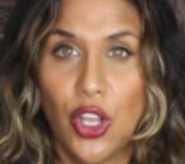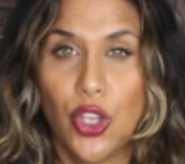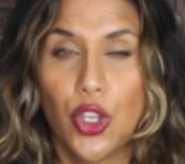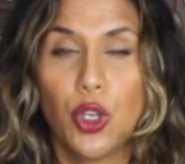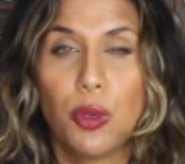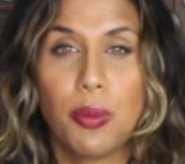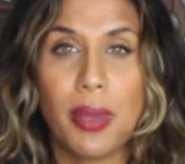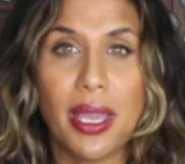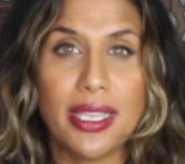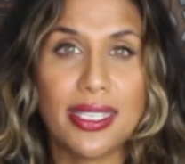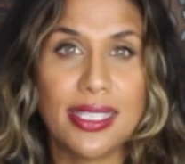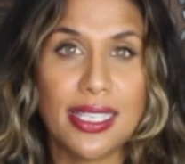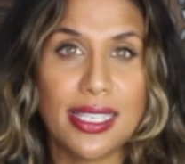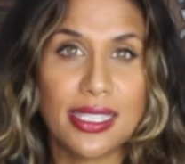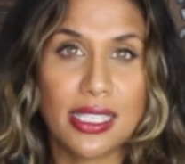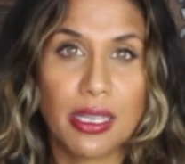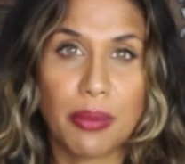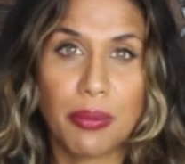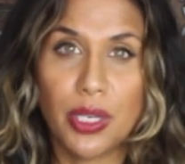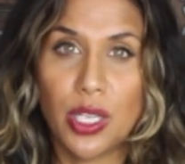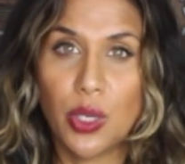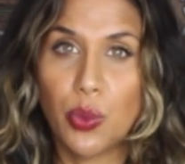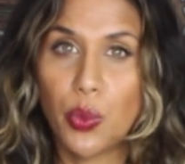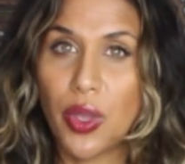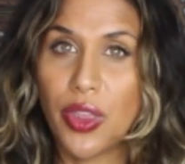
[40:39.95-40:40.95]
You may see
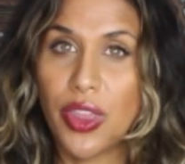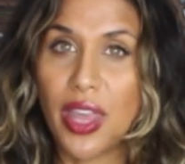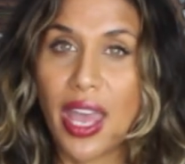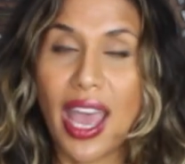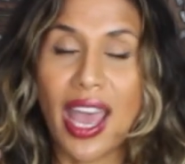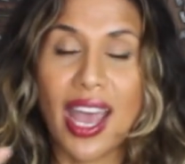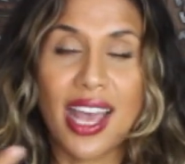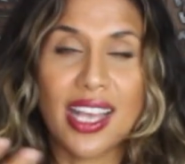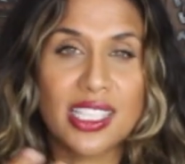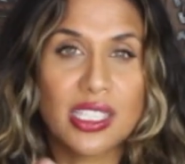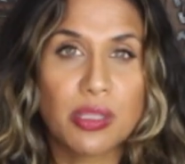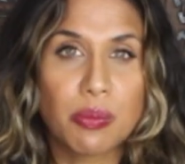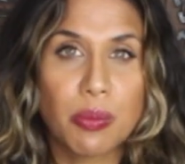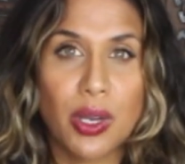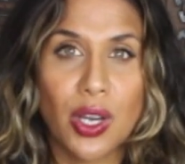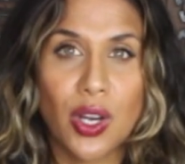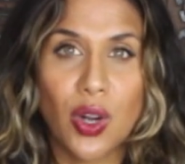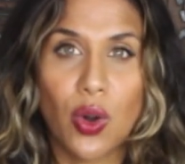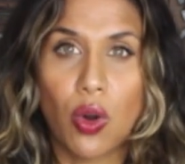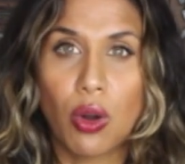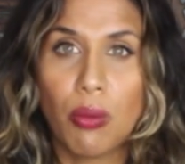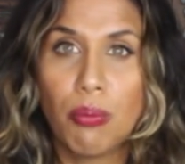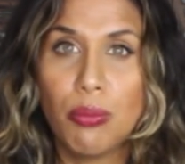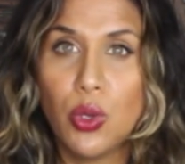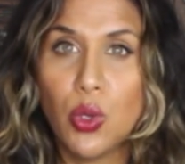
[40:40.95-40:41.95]
somebody with asthma
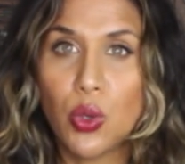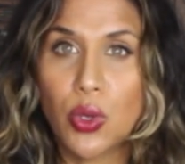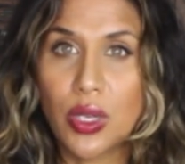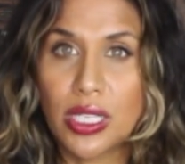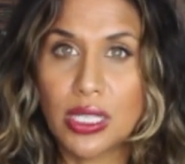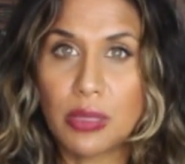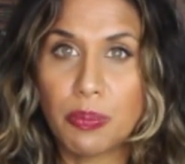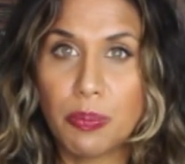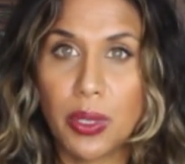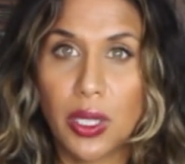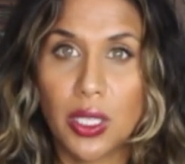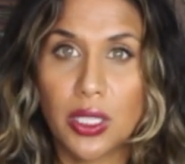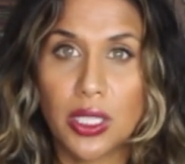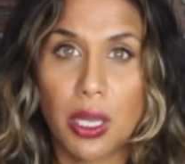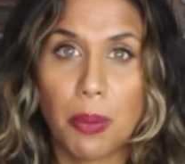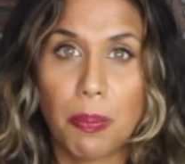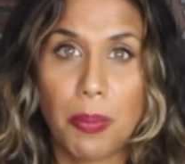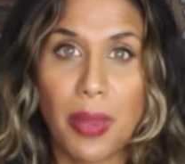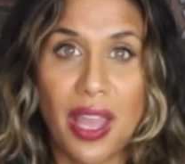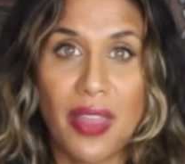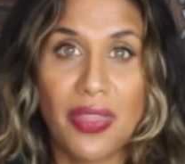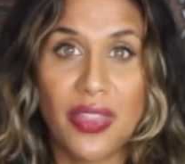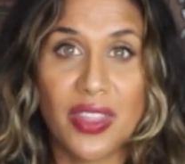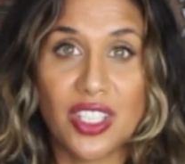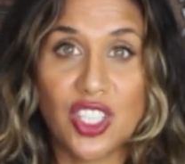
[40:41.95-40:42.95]
or mucus
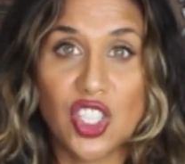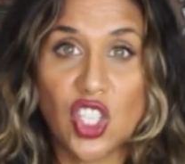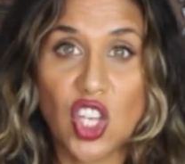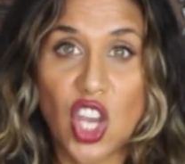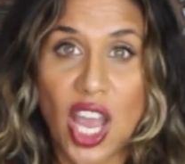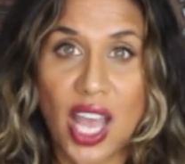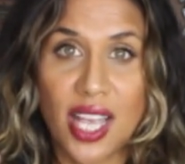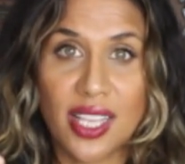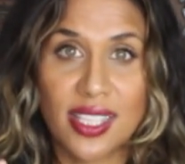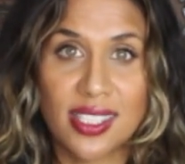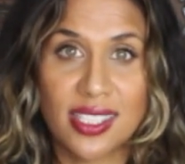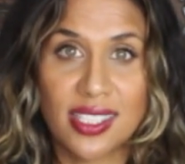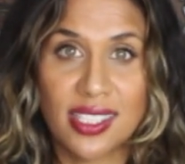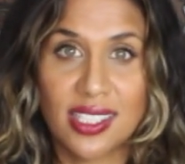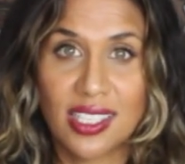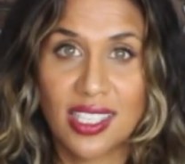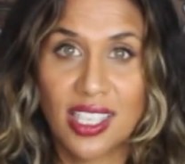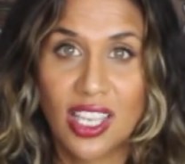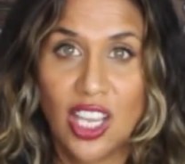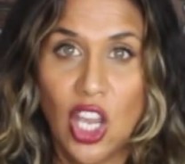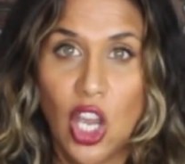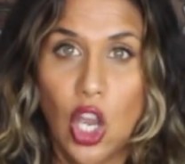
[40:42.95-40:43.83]
buildup in the chest,